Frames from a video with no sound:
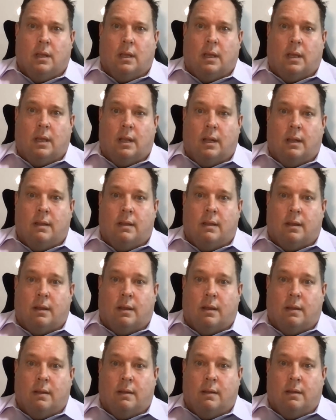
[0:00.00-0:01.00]
And
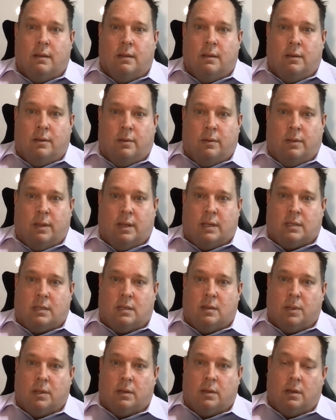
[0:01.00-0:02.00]
that's
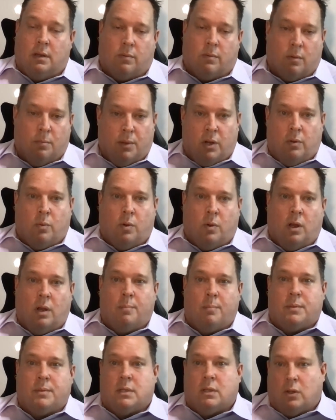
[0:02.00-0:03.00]
the ability to remote
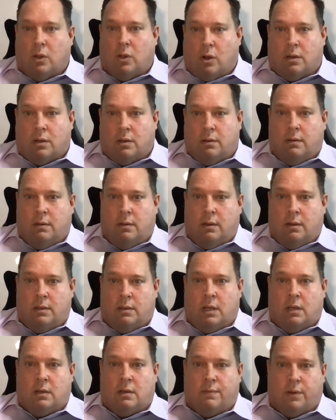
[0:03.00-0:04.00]
wipe, to lock
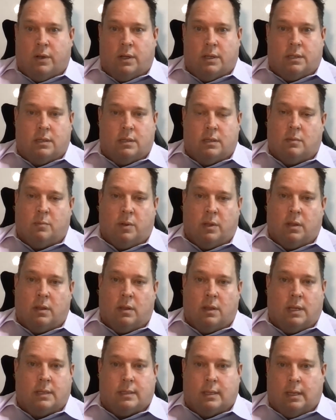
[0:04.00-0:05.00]
down devices, and whether
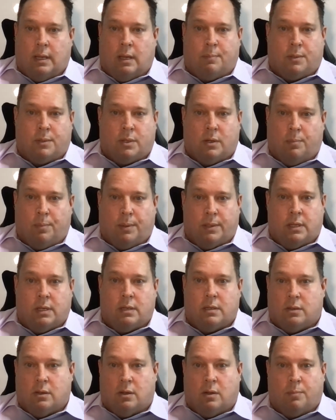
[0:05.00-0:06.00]
that's a laptop, a
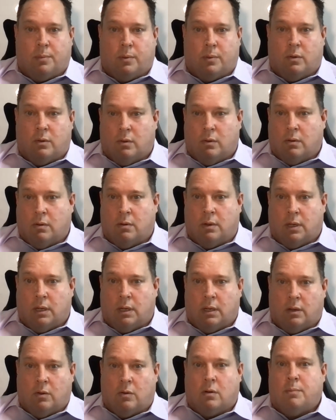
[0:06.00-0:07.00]
desktop, or
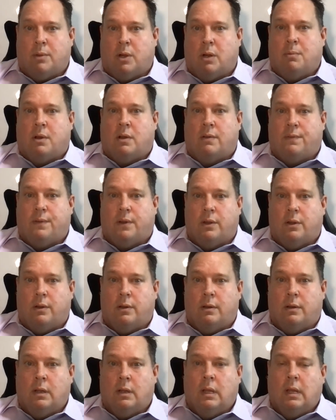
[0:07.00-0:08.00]
a mobile
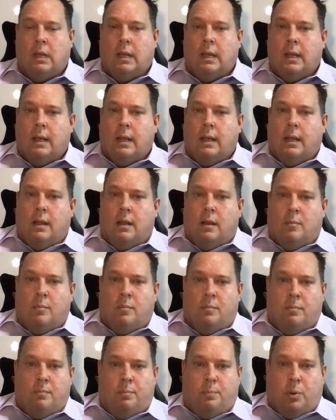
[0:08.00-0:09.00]
phone.
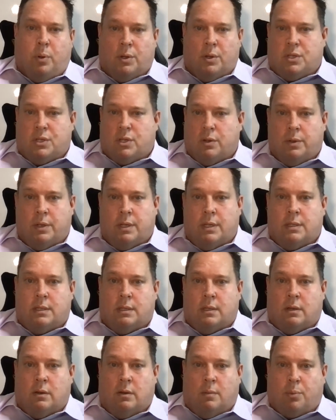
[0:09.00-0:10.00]
Point two
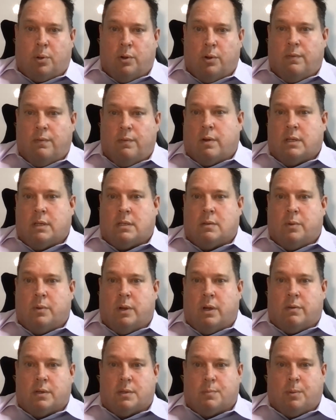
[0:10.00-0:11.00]
is improved
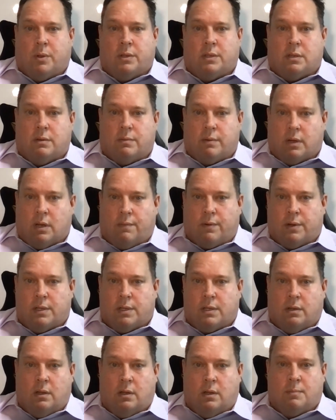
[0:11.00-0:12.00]
ransomware response and recovery
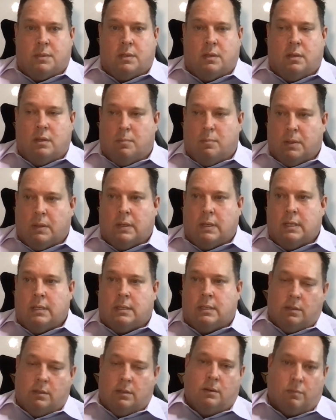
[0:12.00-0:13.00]
time, so the ability
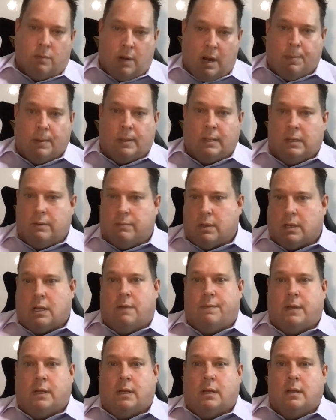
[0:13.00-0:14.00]
to rapidly
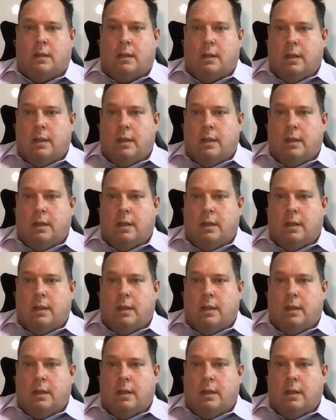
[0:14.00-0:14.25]
recover